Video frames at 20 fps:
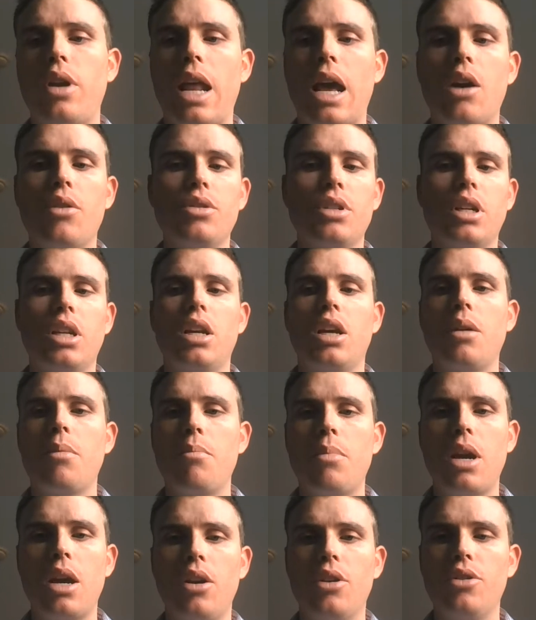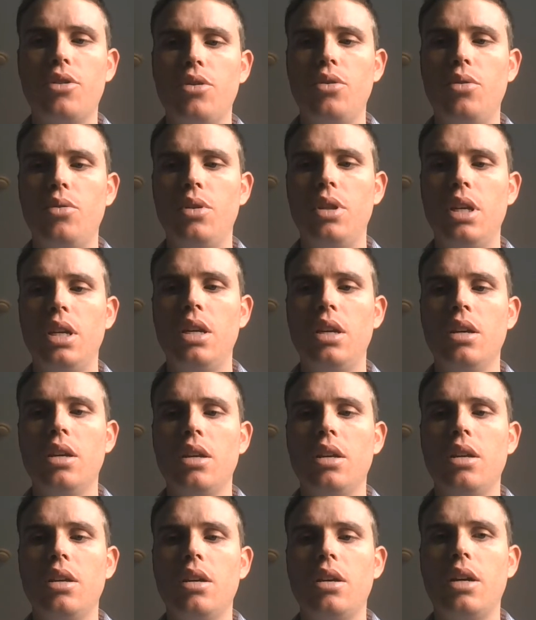How's it going to compare to the
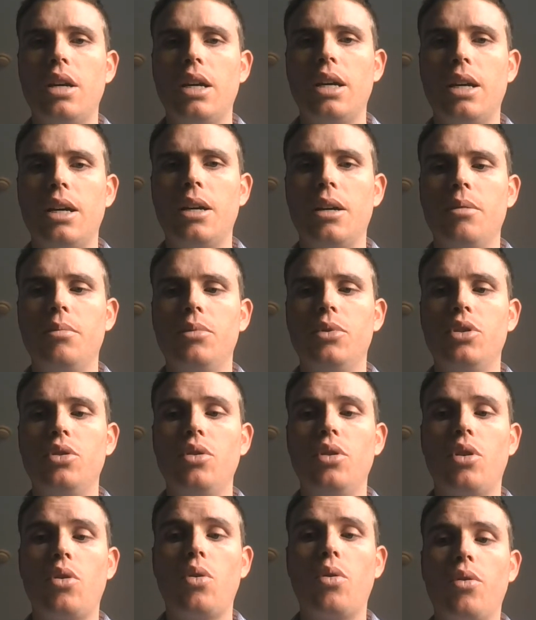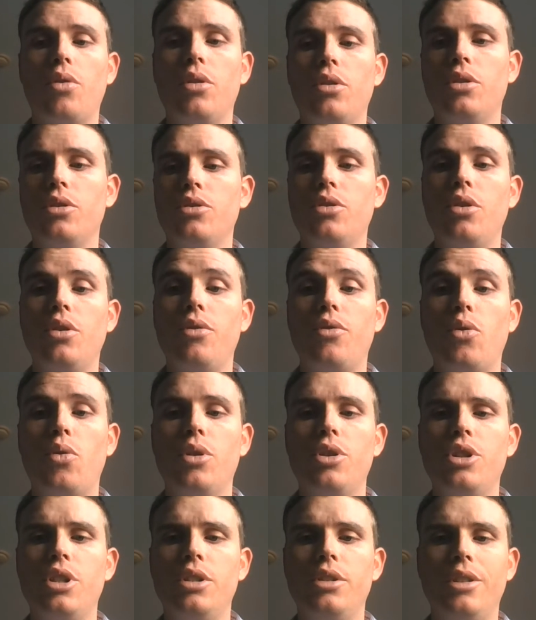
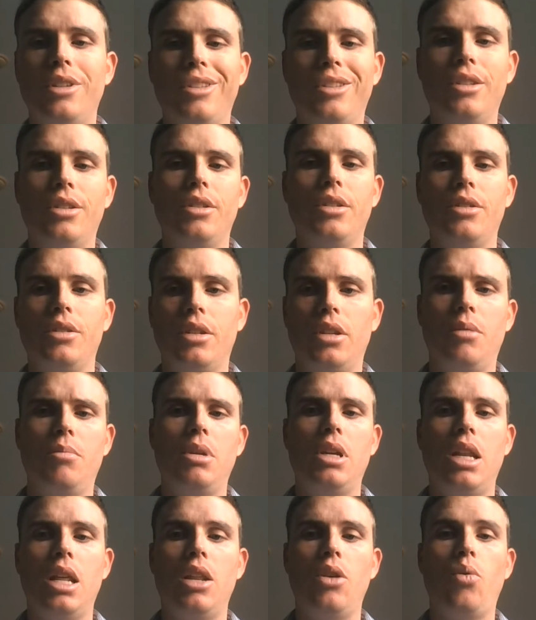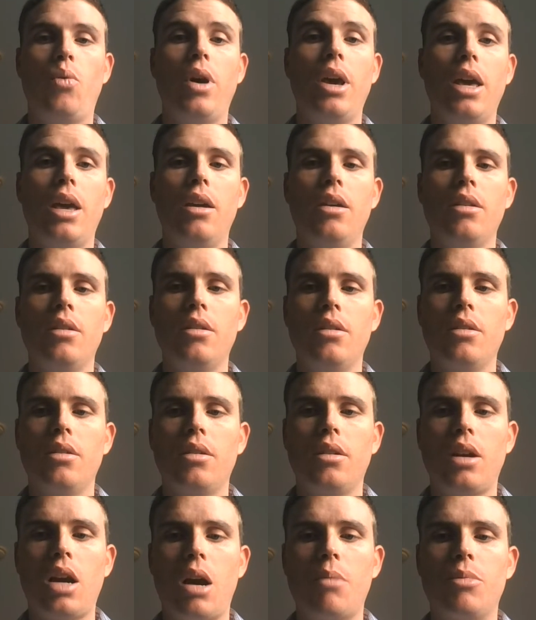Ford GT? Is it going to be in any way
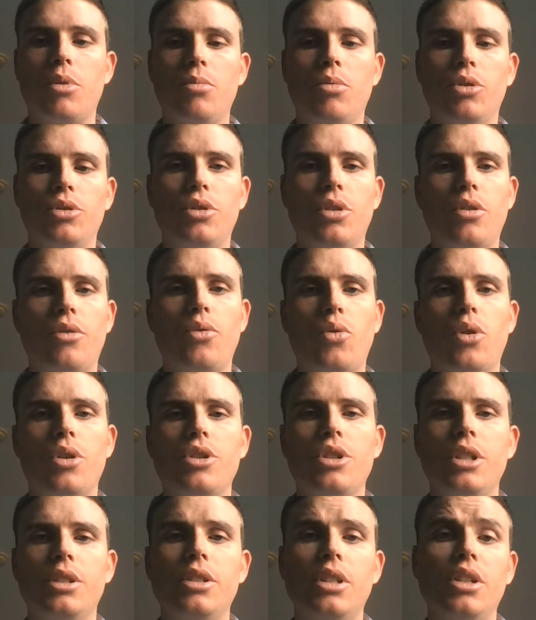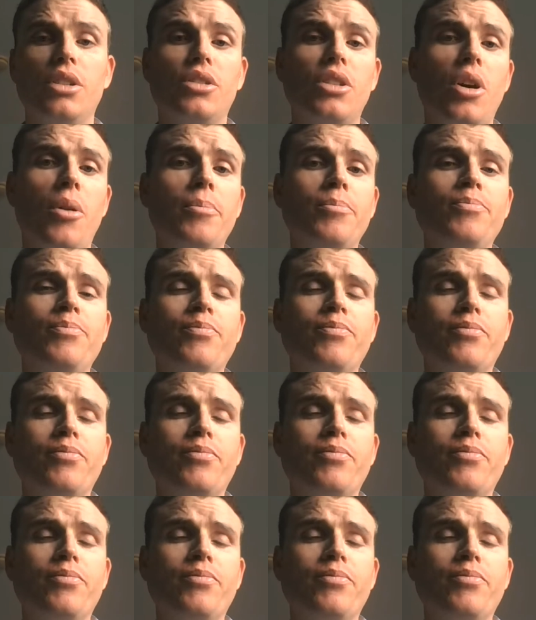comparable to the Ford GT? So